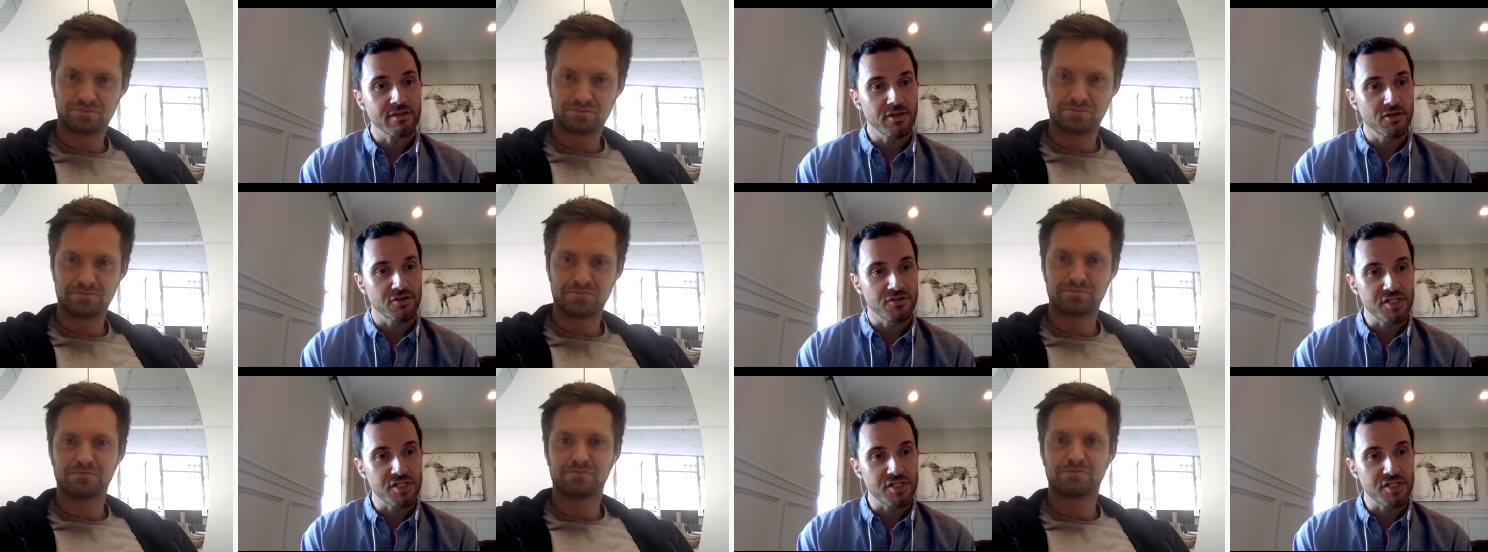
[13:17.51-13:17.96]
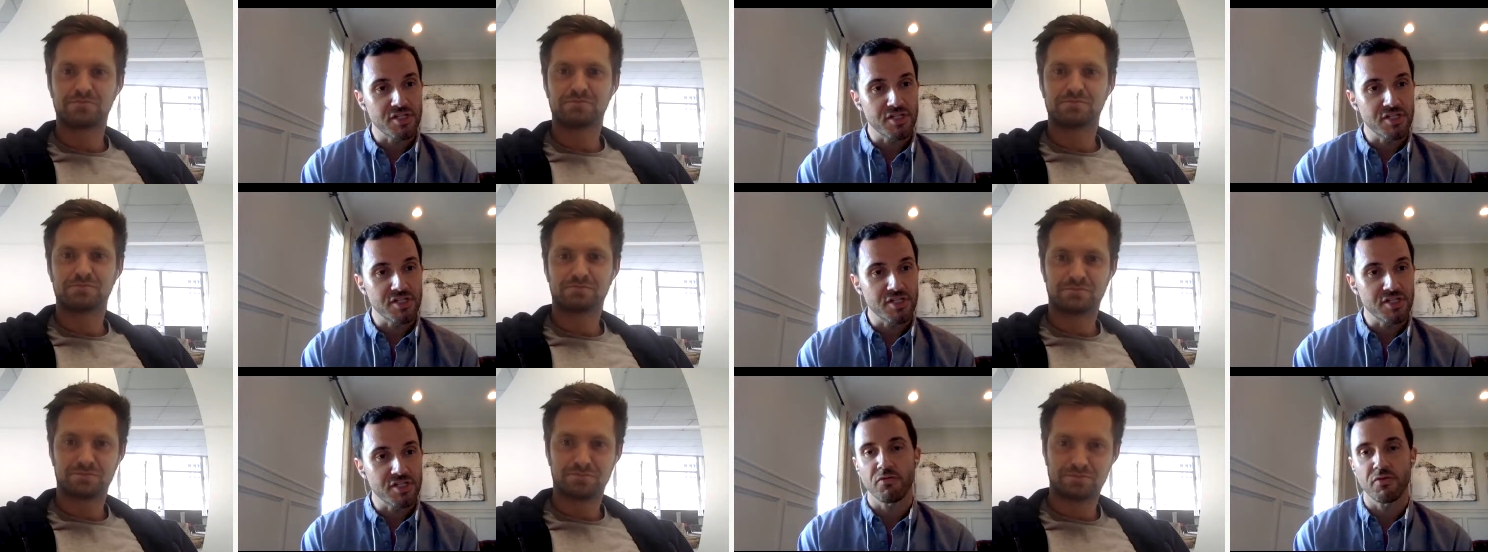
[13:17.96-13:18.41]
Speaker 1: you know, typical
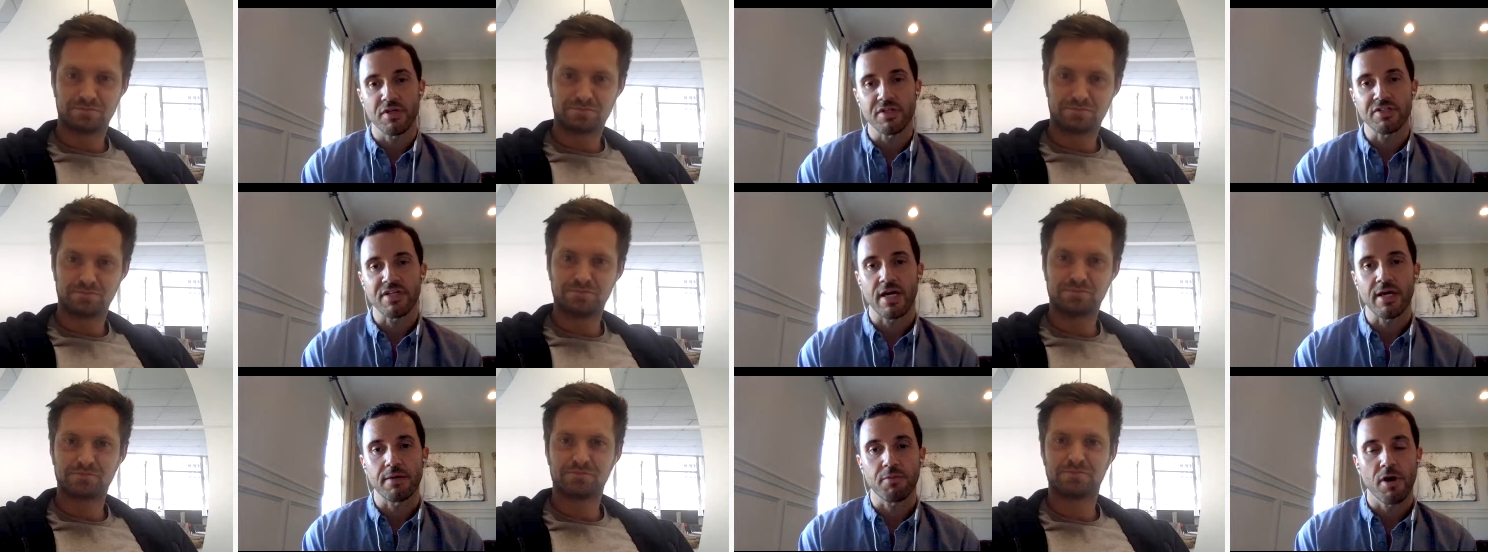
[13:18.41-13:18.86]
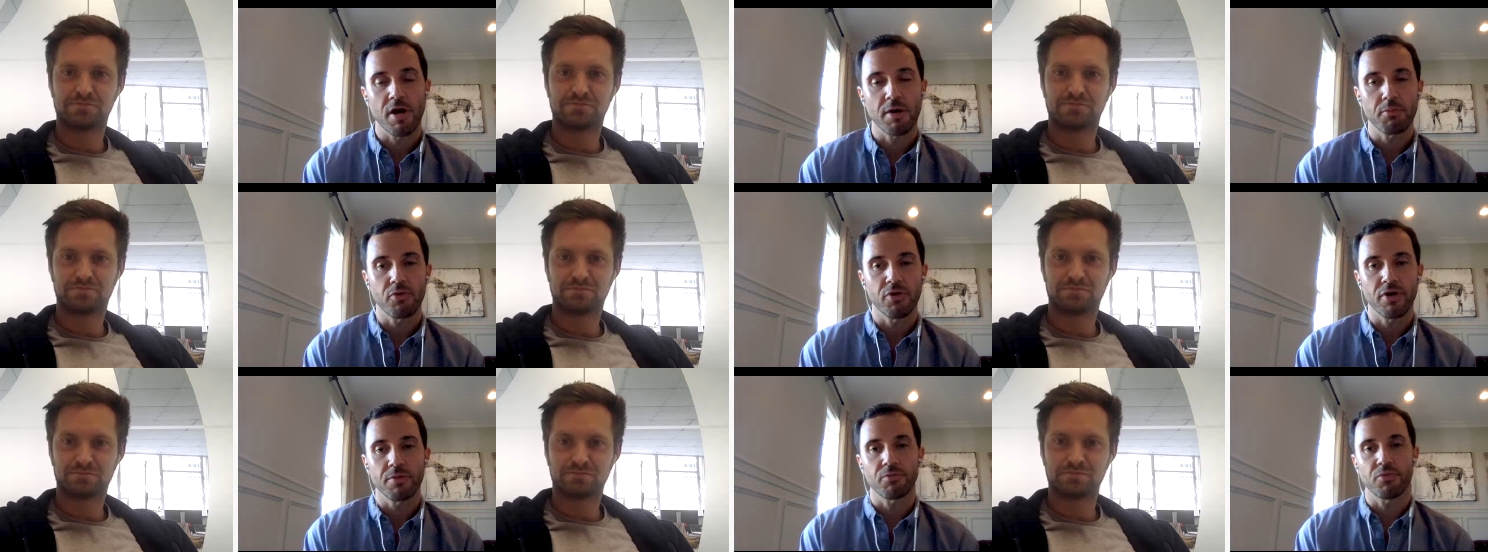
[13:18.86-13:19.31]
twelve week type
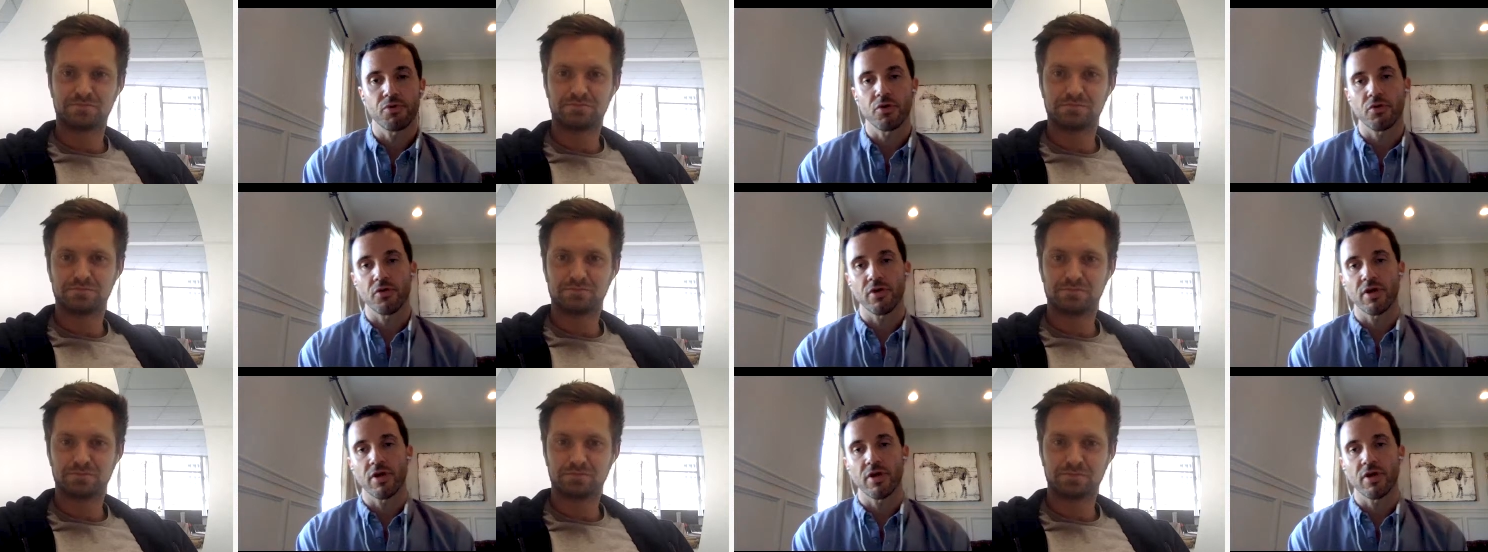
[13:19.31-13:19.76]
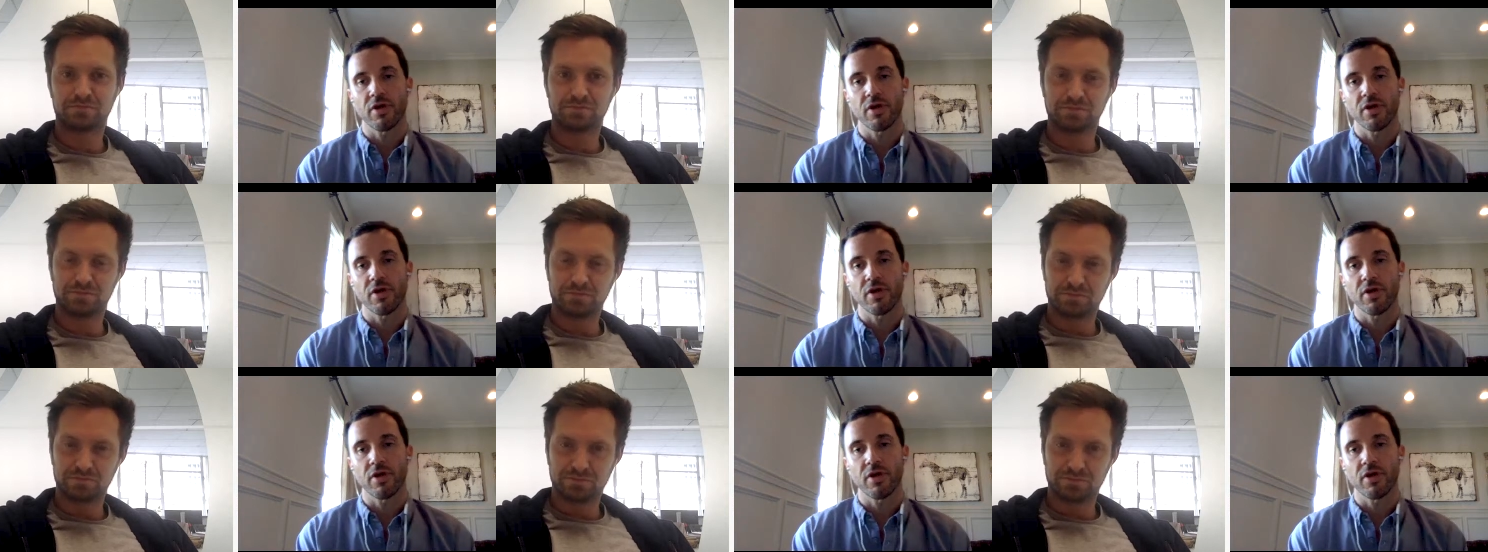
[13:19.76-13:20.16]
onboarding program